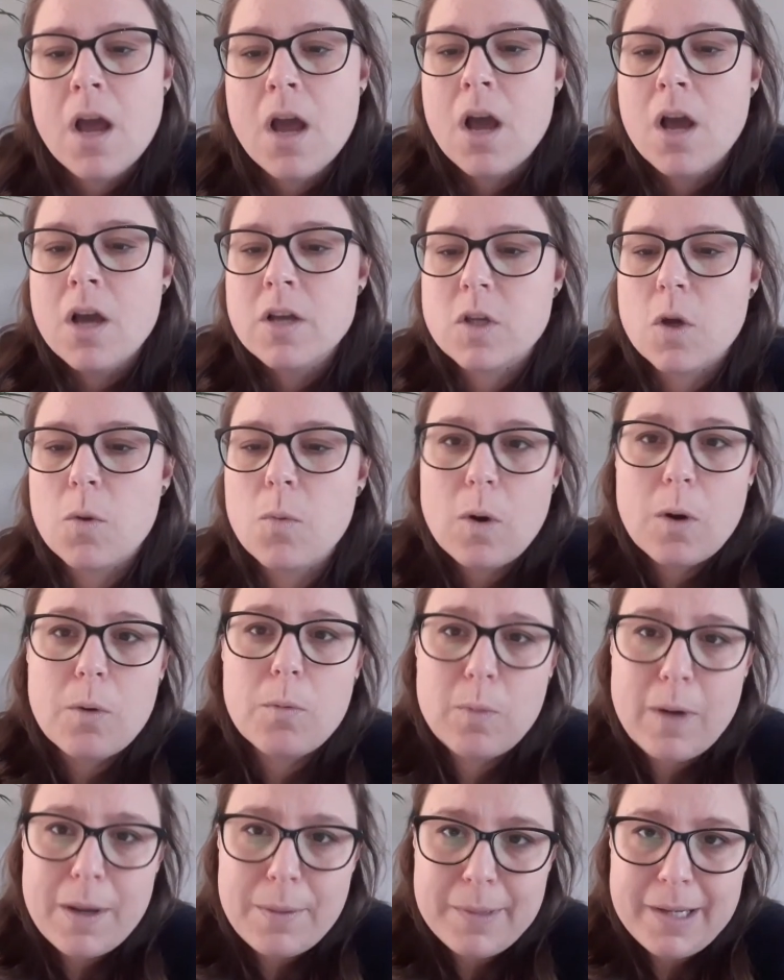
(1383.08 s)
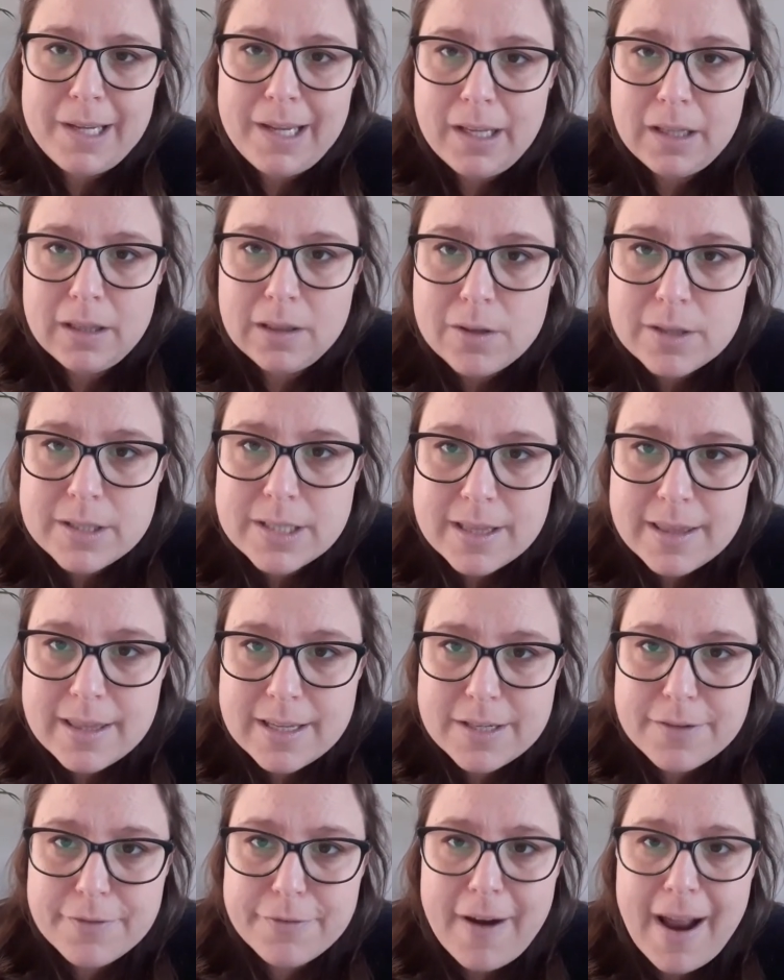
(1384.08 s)
So when we looked at
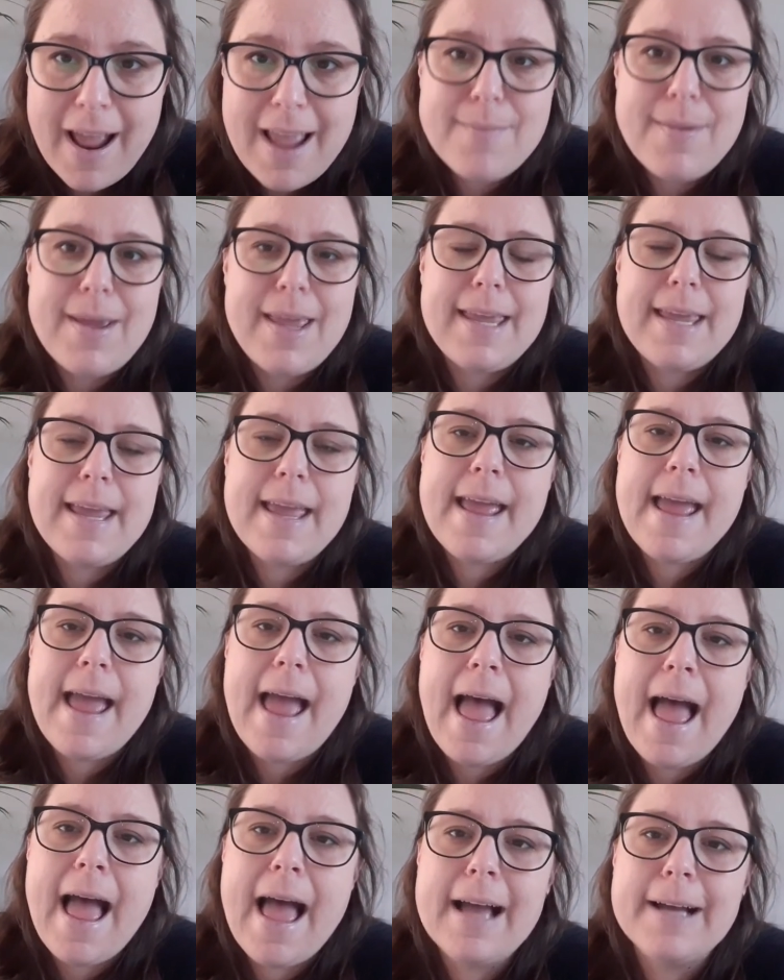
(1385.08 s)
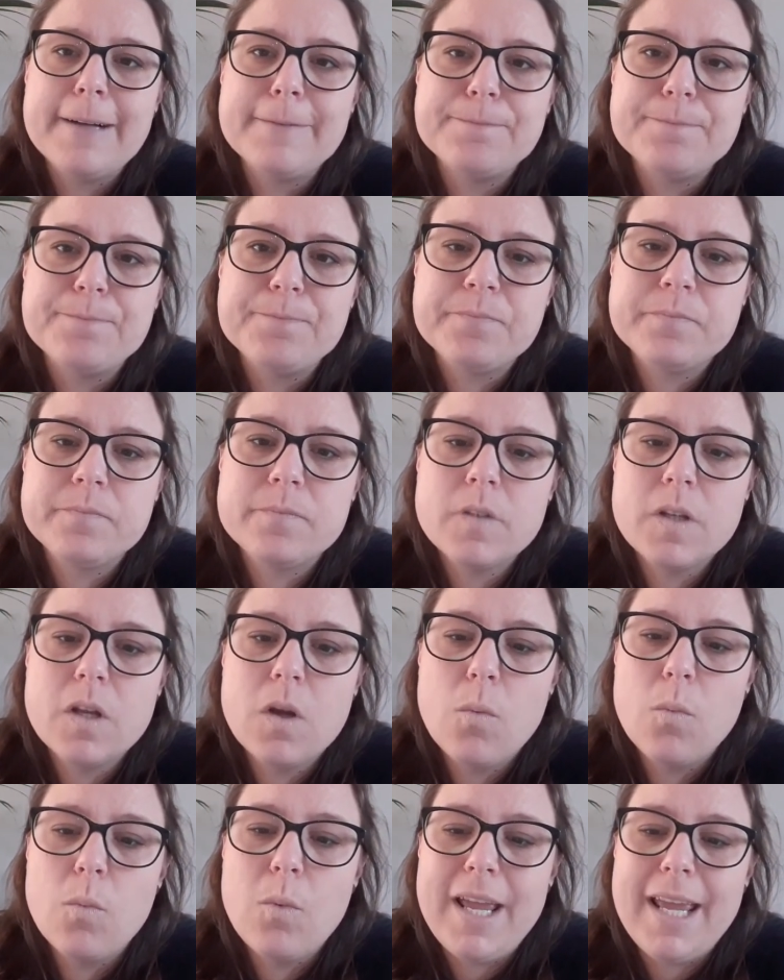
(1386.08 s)
this framing,
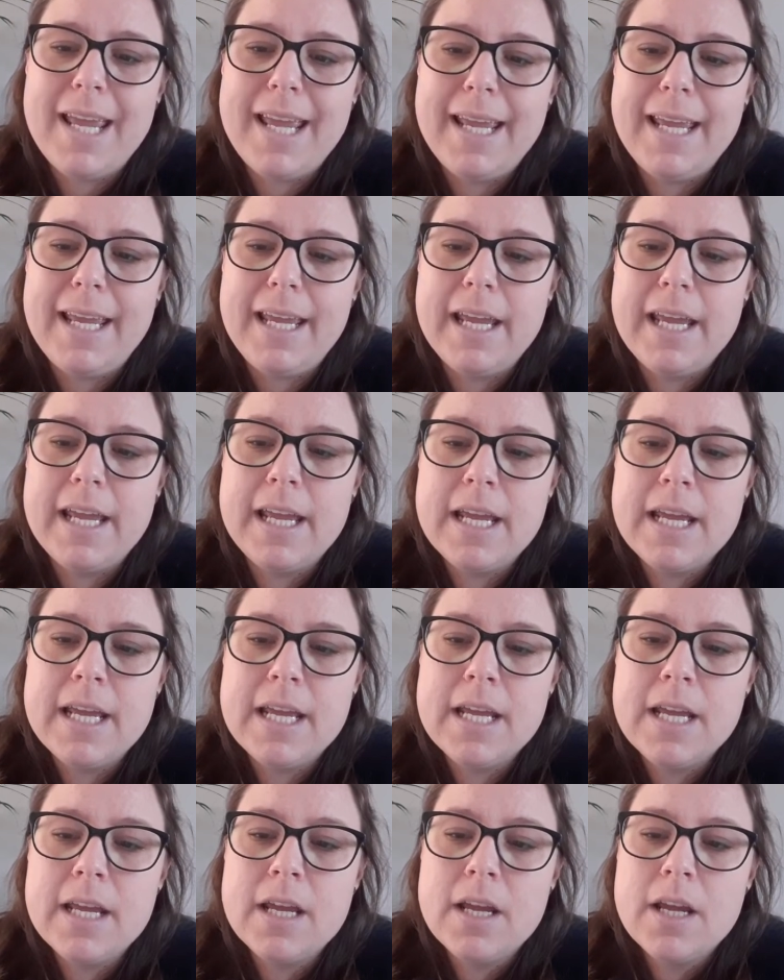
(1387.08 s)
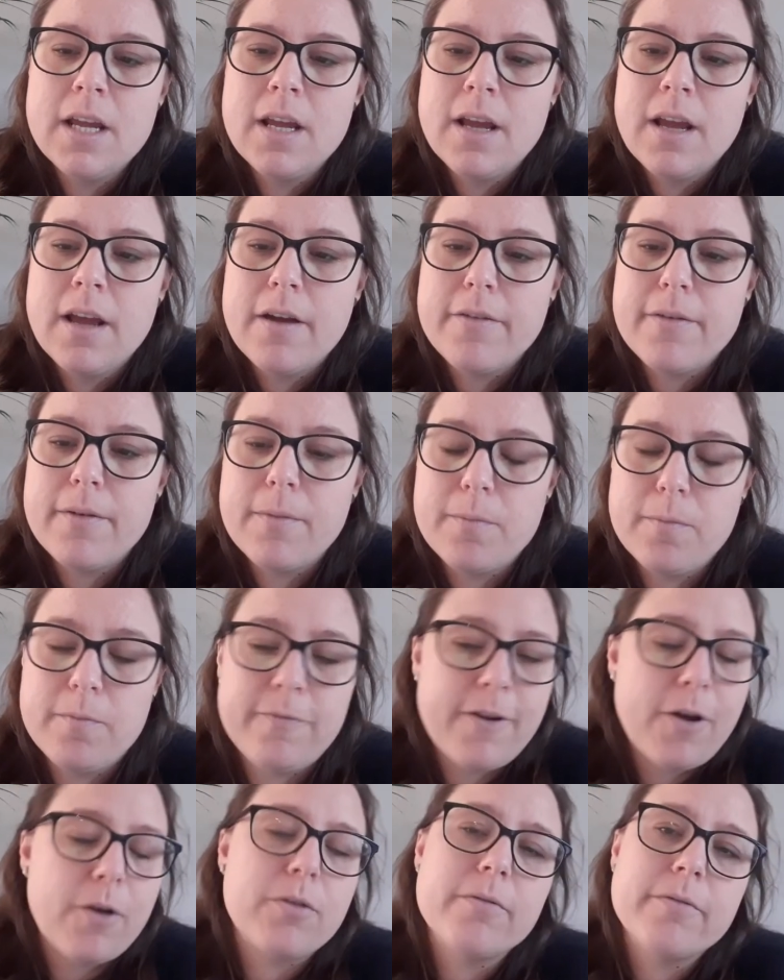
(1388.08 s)
we
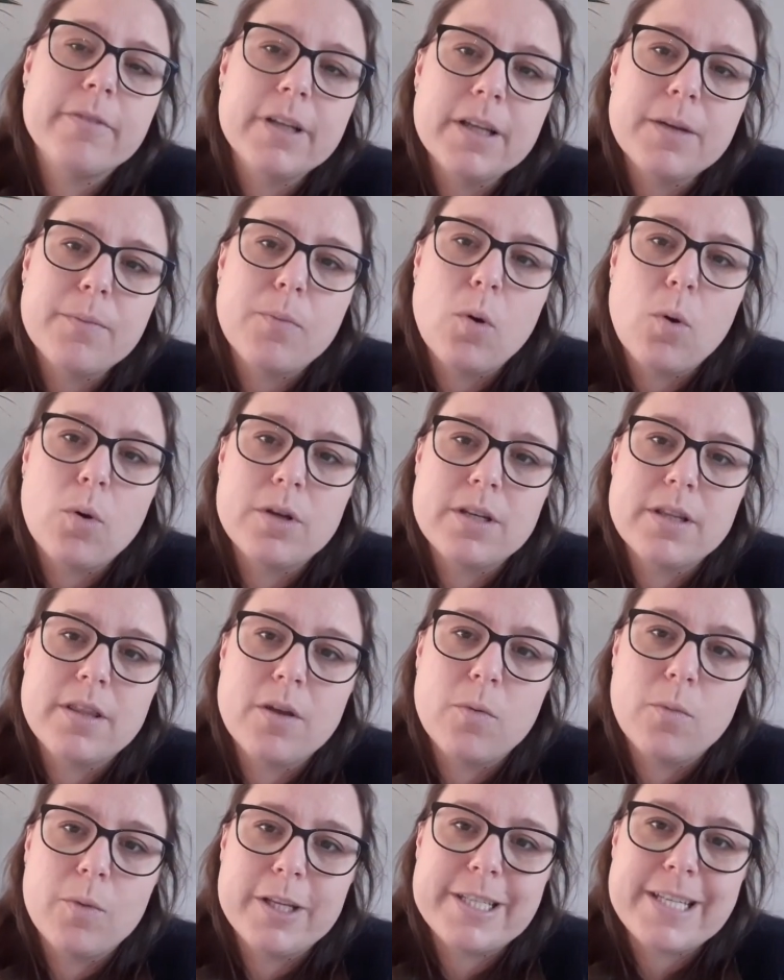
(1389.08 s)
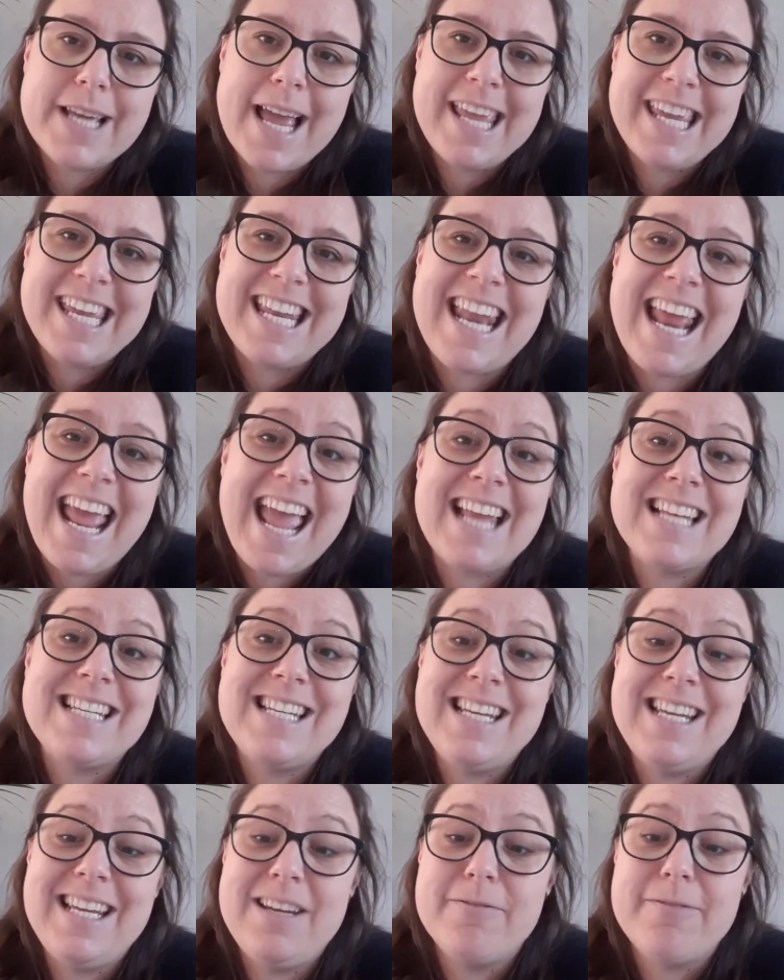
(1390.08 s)
felt it really important that we take an
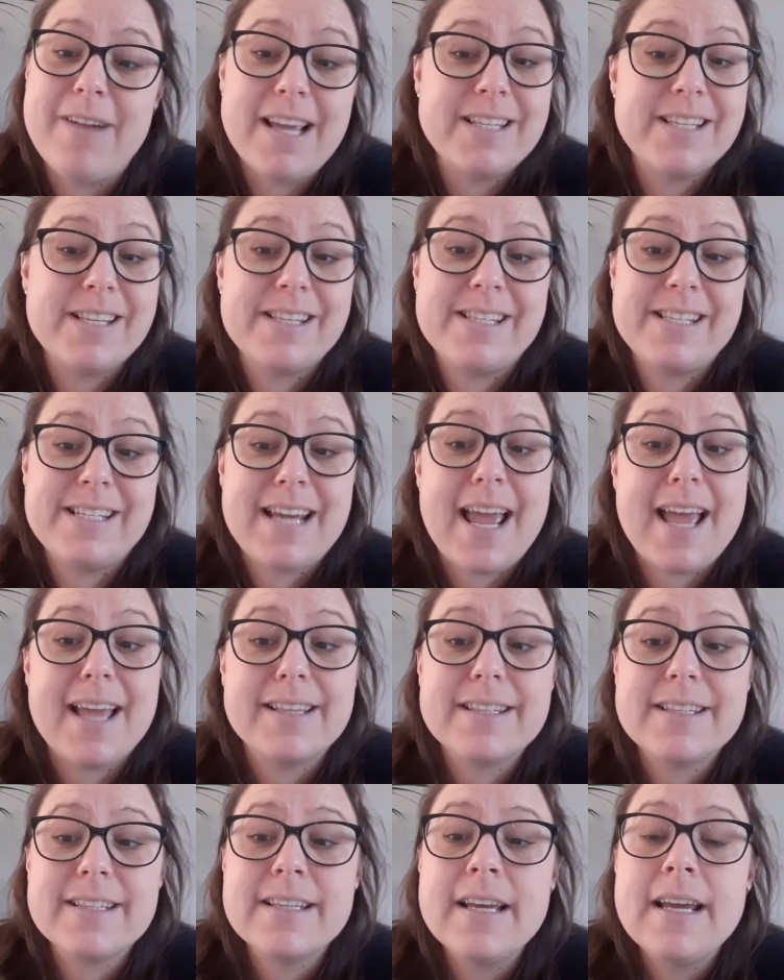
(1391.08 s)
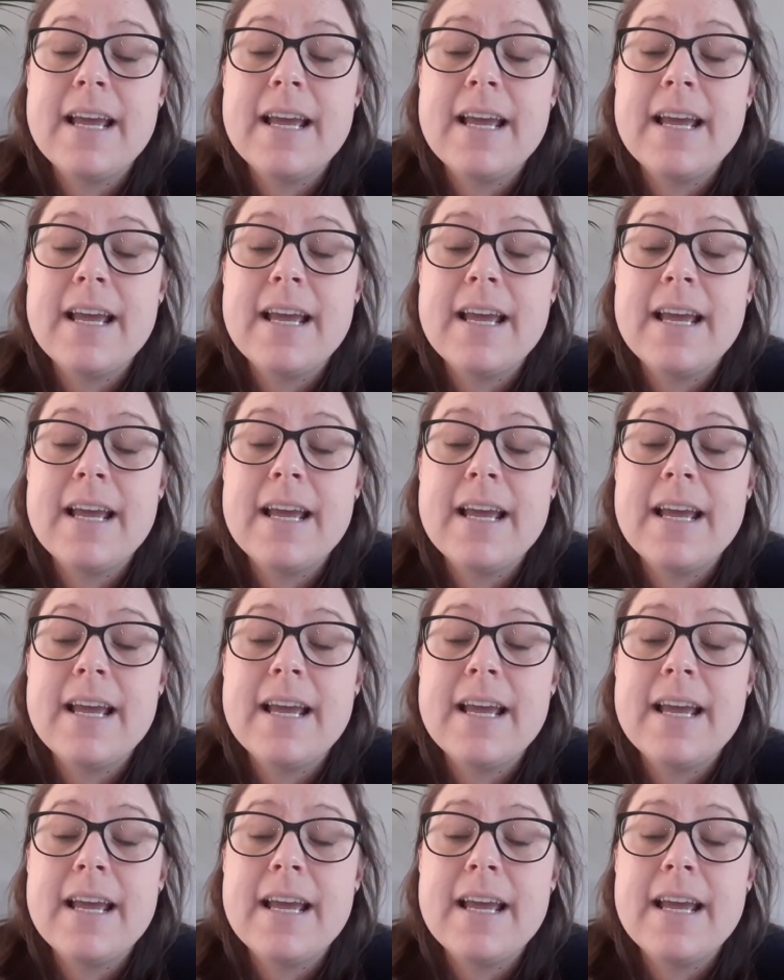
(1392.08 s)
anti-racist stance